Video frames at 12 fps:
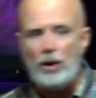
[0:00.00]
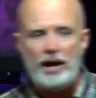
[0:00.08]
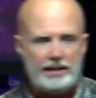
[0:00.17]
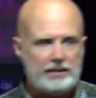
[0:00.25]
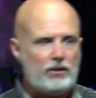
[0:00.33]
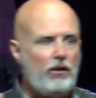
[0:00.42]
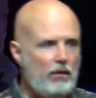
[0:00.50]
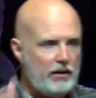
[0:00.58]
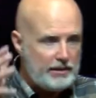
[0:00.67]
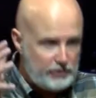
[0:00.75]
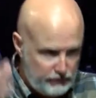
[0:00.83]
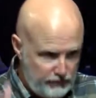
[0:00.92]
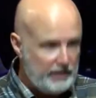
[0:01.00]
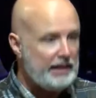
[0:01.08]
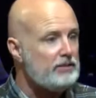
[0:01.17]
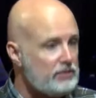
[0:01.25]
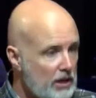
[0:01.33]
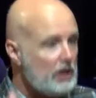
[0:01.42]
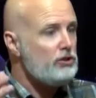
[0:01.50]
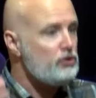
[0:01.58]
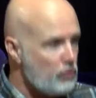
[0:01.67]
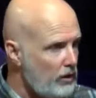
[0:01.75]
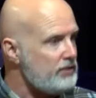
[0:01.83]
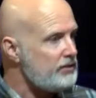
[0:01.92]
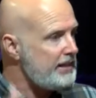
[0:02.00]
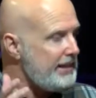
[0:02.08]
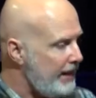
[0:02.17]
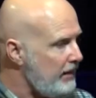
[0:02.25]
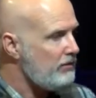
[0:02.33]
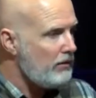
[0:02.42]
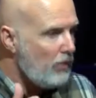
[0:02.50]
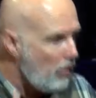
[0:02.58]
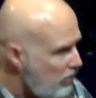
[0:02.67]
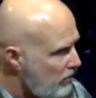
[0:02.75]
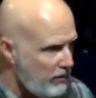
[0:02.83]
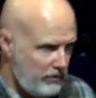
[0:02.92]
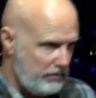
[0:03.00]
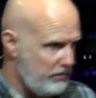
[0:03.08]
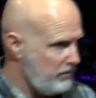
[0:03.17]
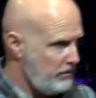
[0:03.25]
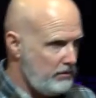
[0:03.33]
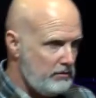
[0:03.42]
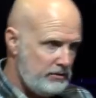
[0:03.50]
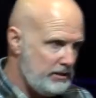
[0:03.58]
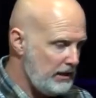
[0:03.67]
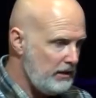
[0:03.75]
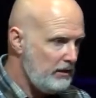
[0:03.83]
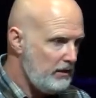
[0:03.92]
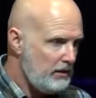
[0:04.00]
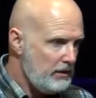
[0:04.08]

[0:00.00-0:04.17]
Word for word: Why? His heart is fixed, trusting in the Lord. See?